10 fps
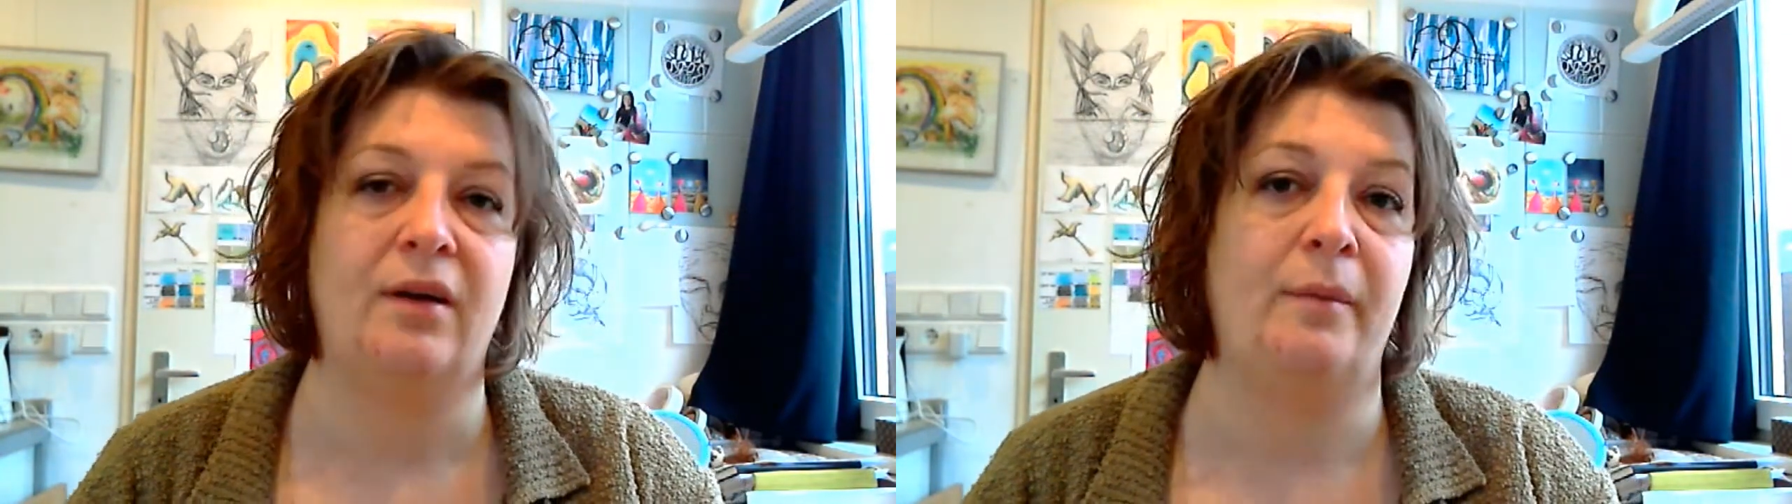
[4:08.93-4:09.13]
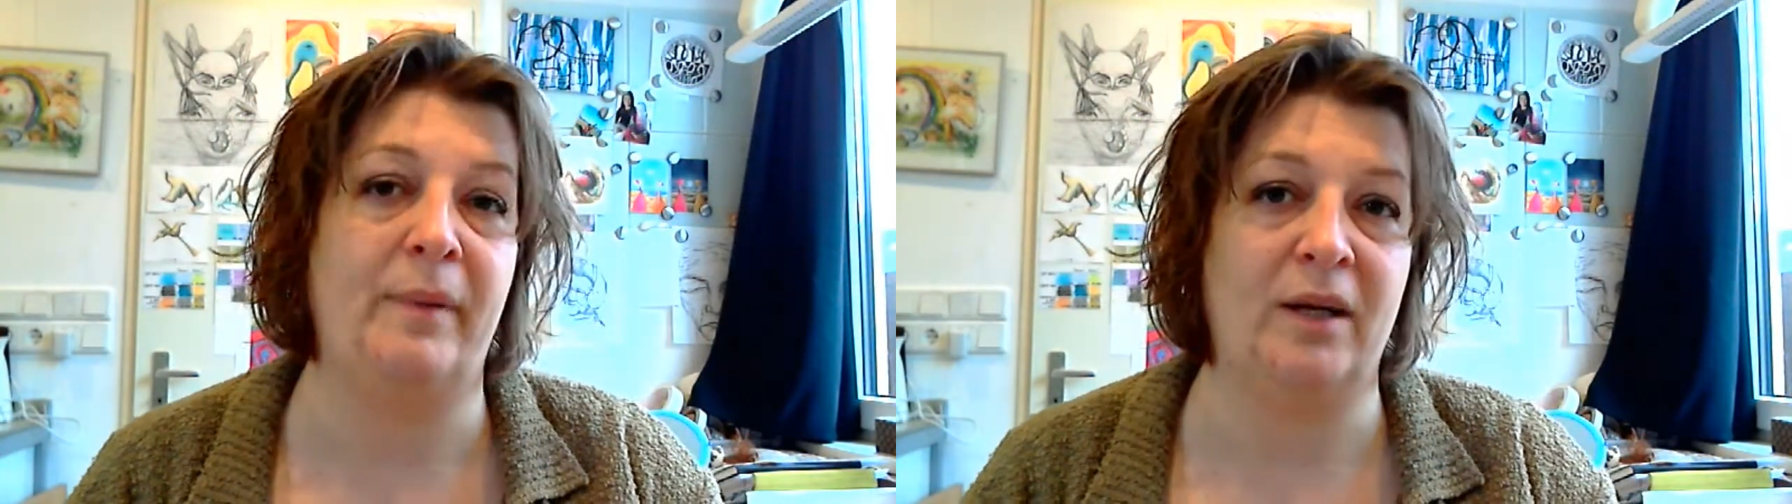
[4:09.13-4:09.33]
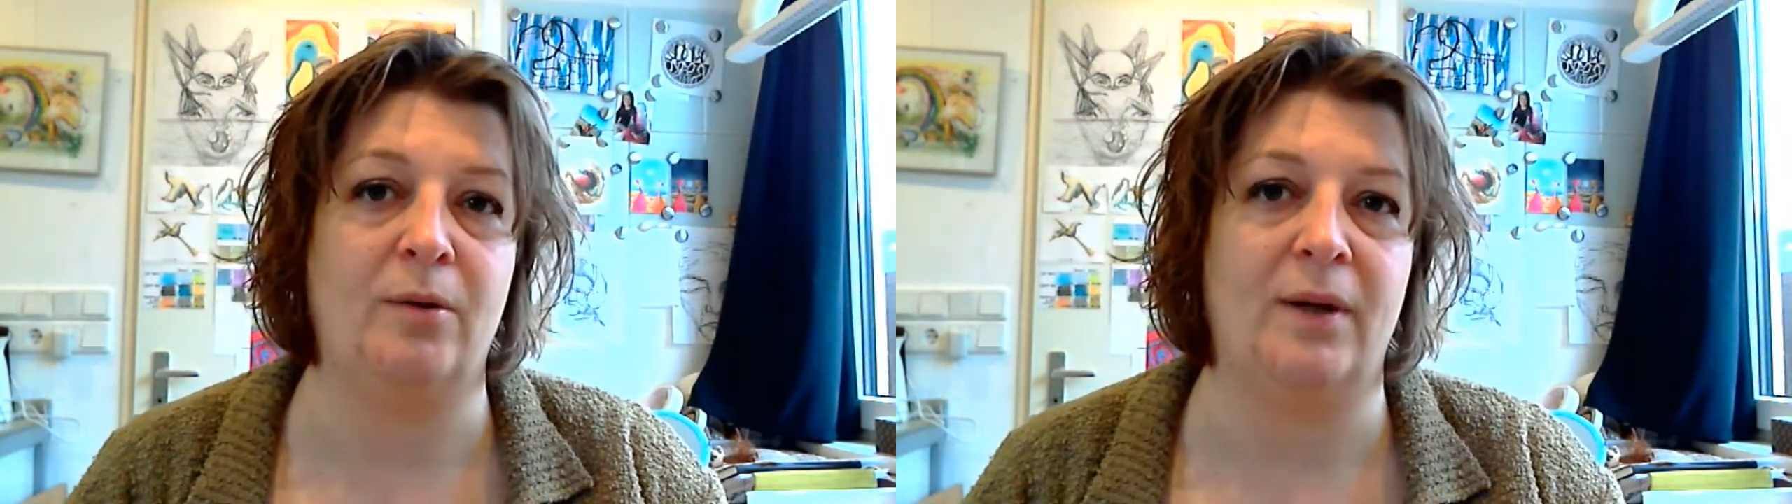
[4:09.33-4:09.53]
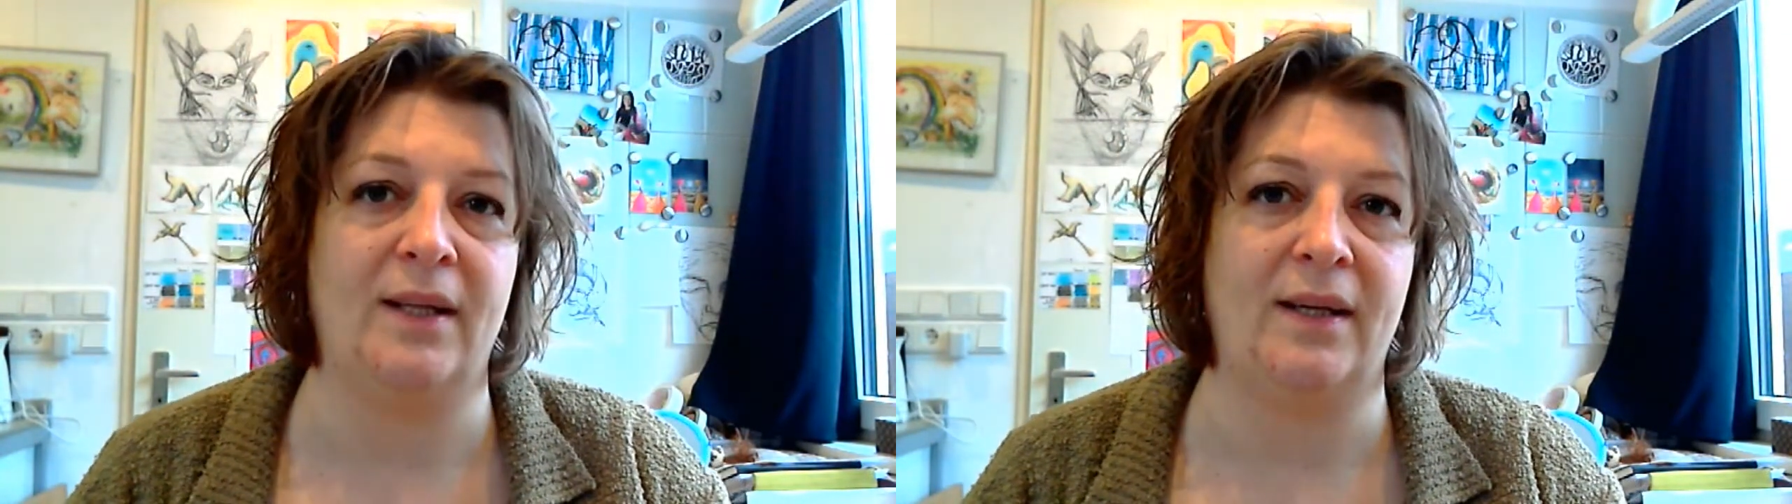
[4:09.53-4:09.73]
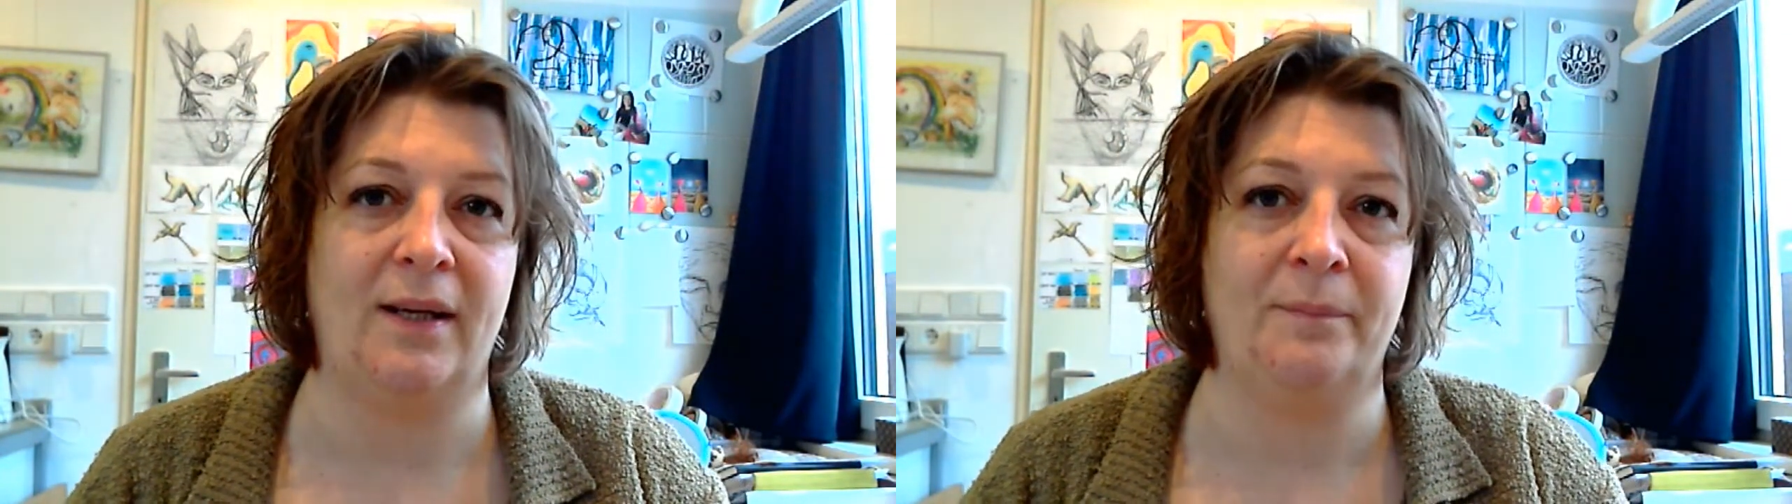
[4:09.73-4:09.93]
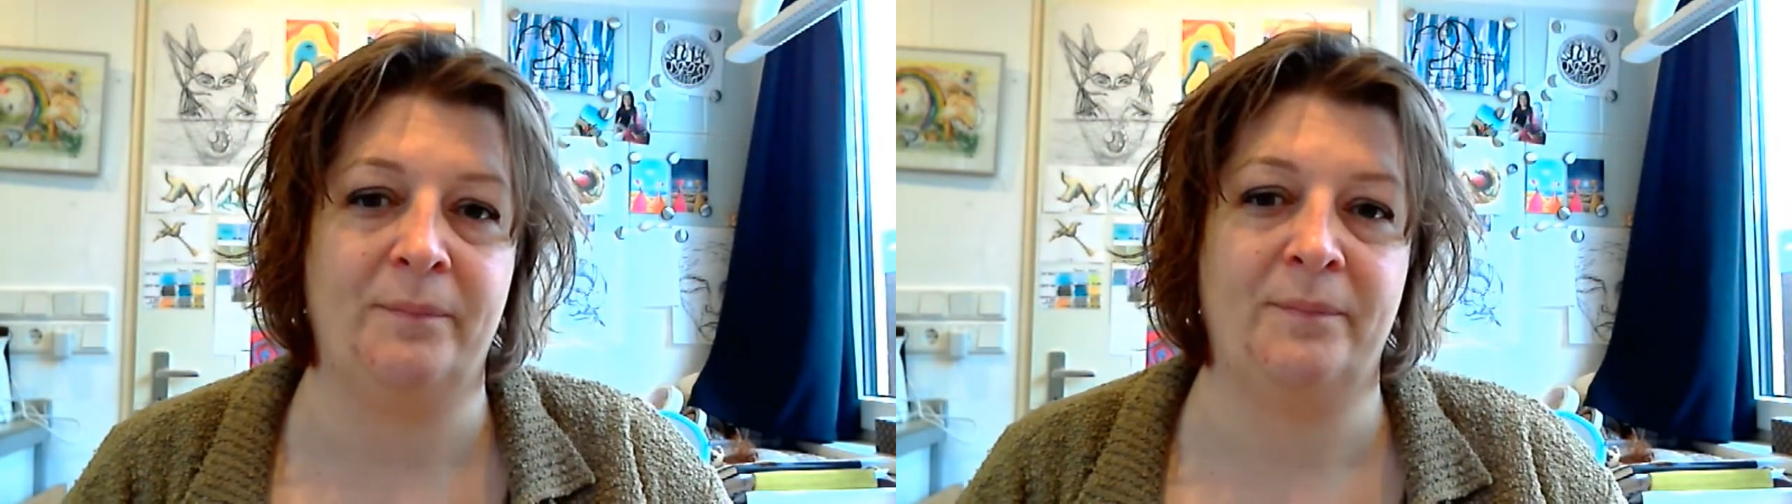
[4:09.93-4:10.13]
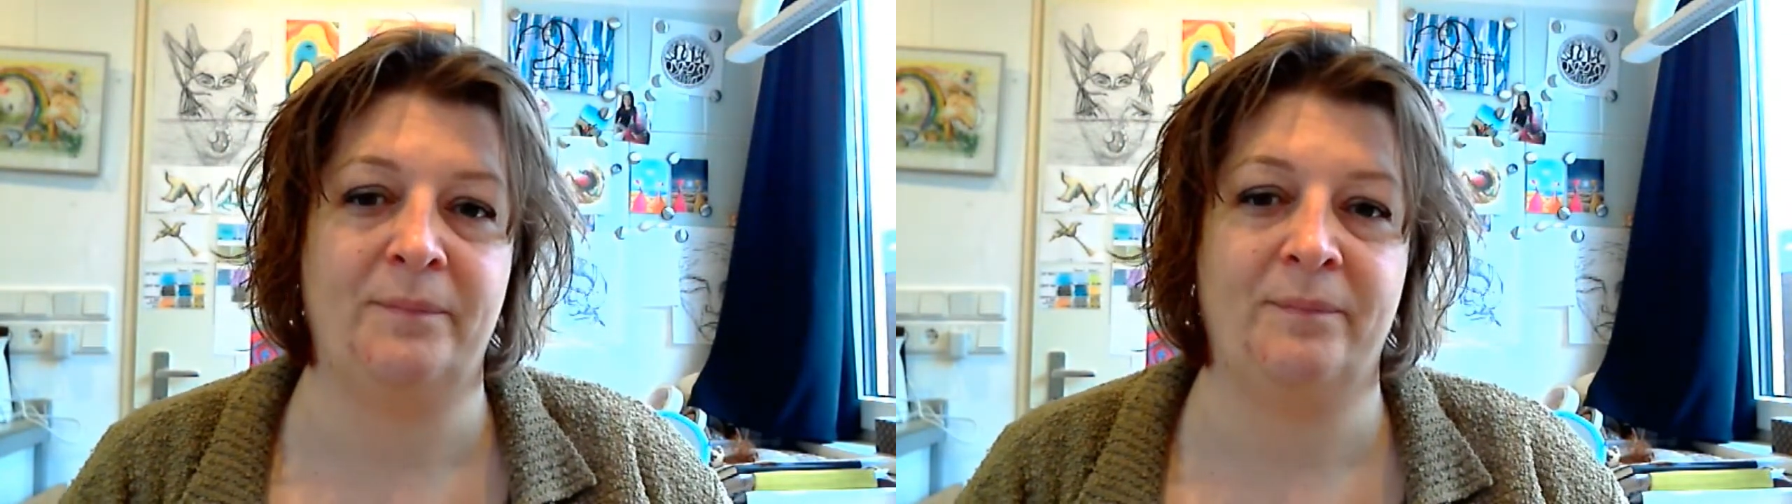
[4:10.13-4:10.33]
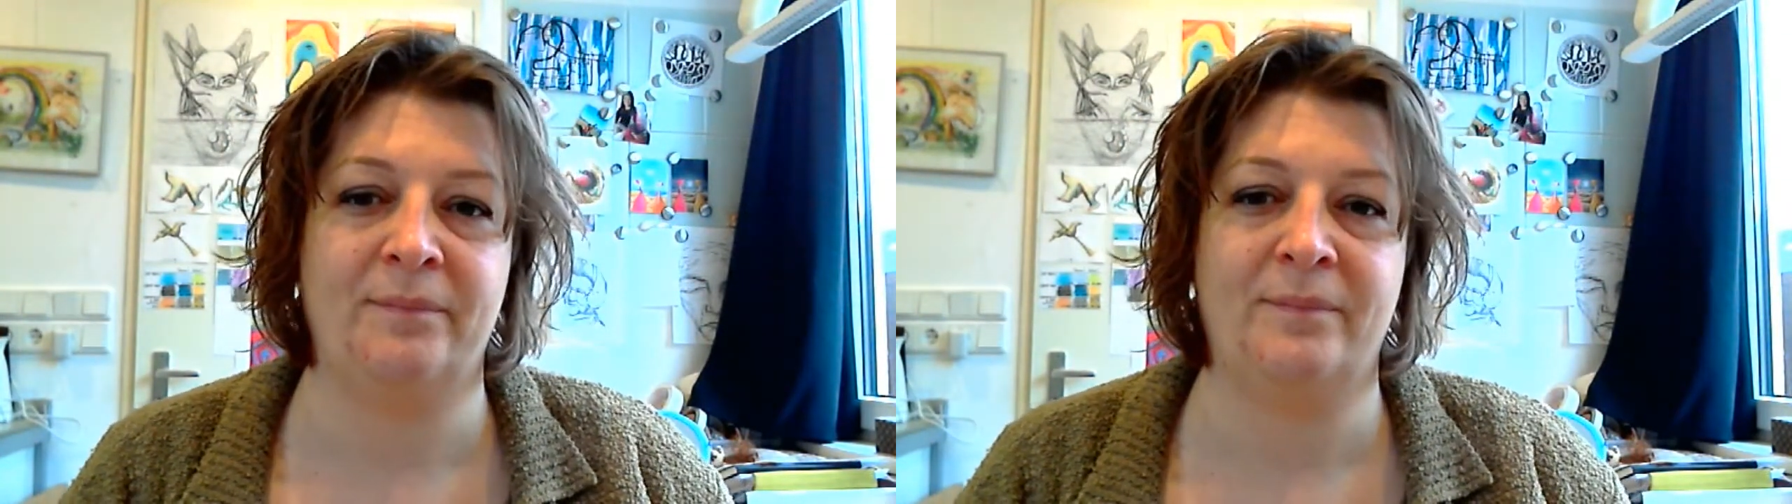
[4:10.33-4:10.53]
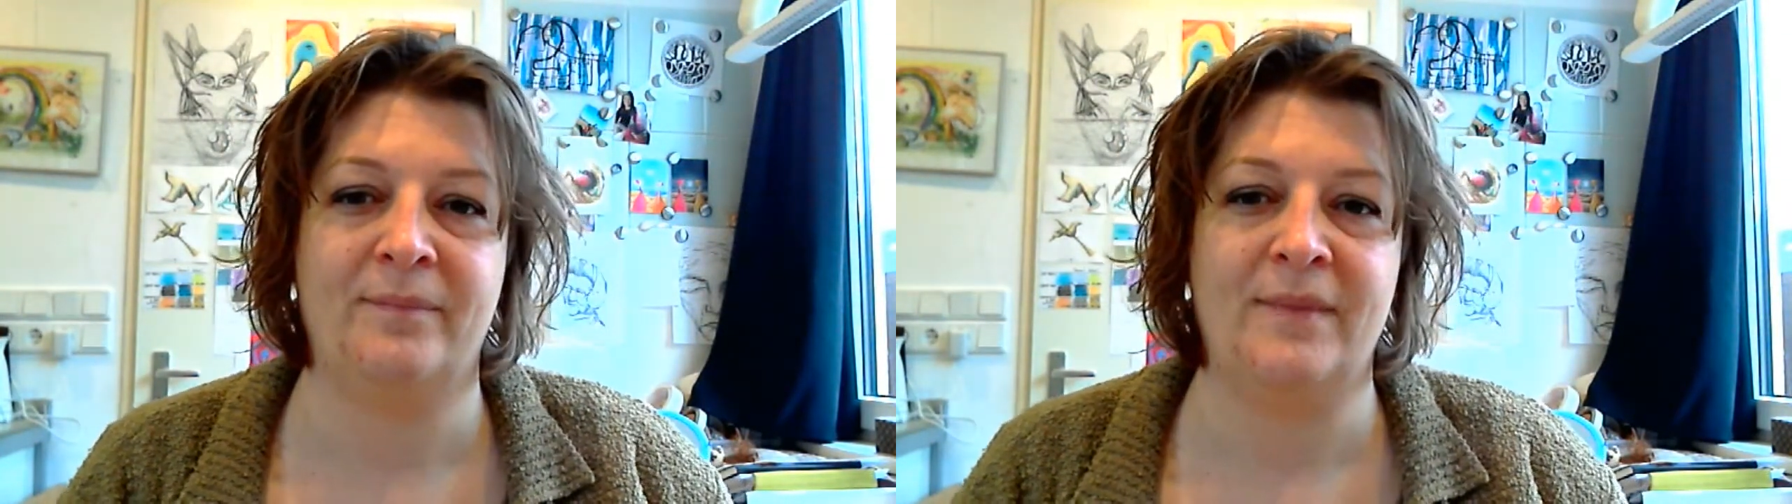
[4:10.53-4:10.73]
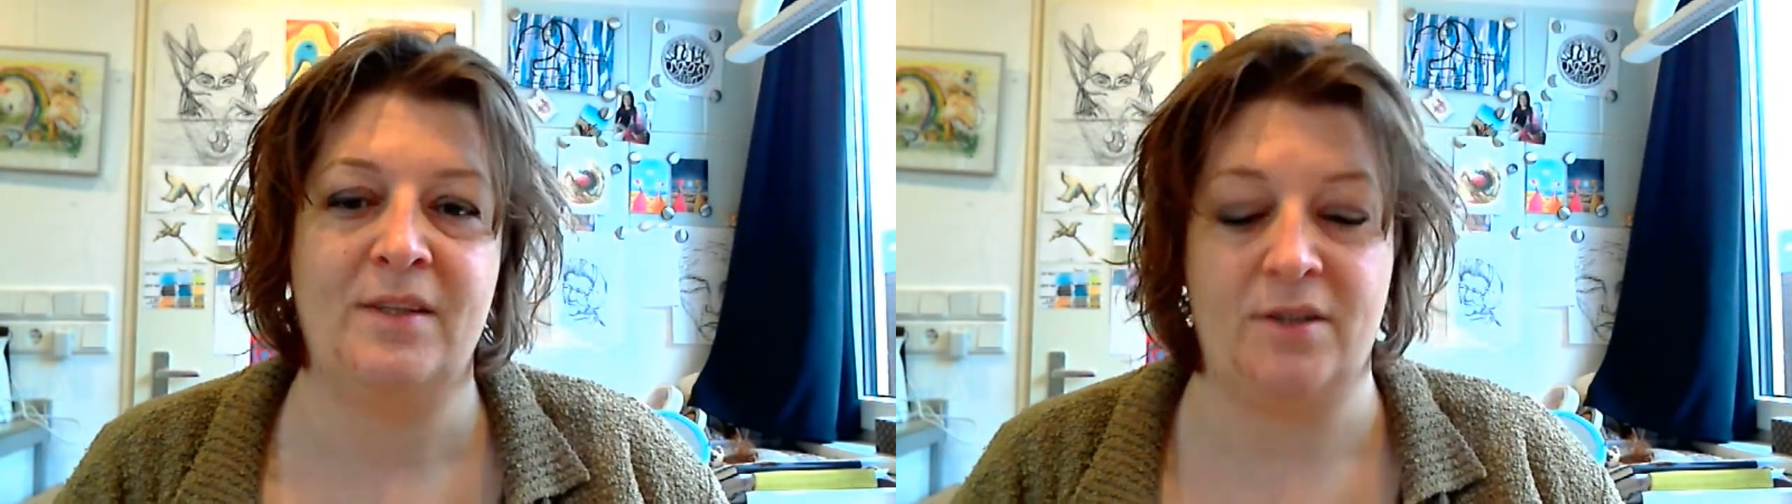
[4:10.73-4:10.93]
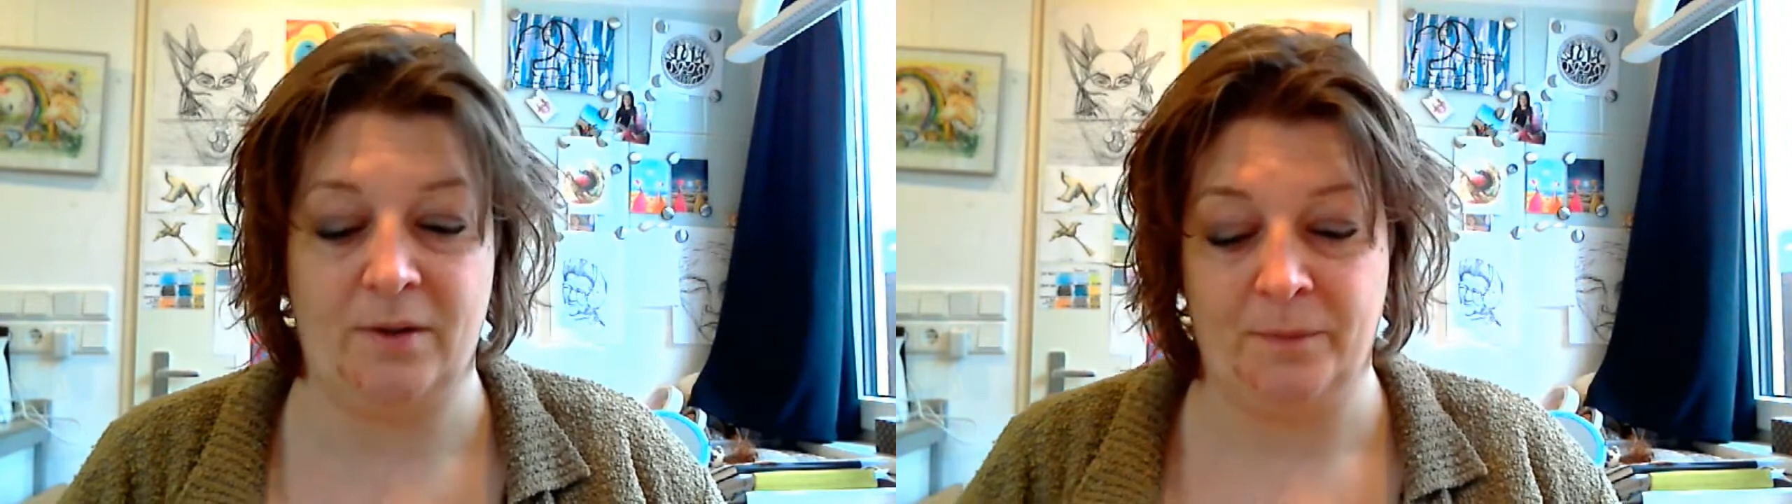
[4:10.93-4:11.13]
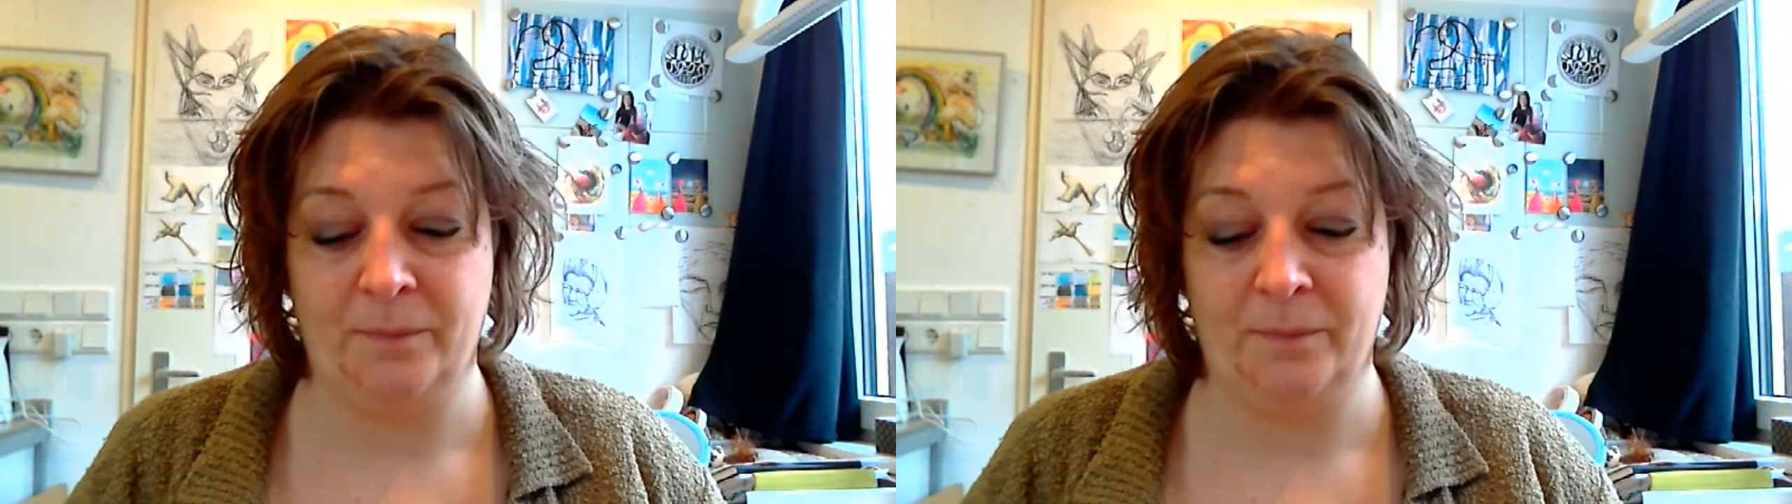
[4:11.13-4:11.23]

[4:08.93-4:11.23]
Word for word: better quality. So,